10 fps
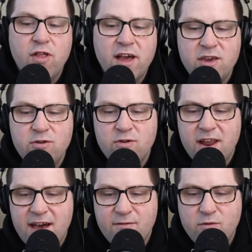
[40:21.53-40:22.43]
Like you can
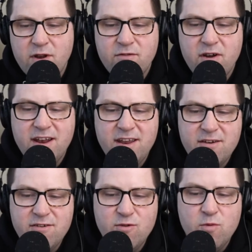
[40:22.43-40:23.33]
have whatever
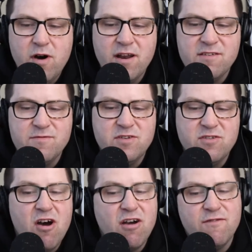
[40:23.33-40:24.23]
idea you want as a
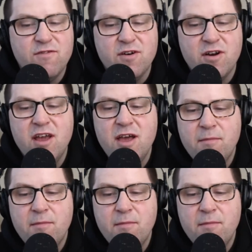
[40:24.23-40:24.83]
photographer,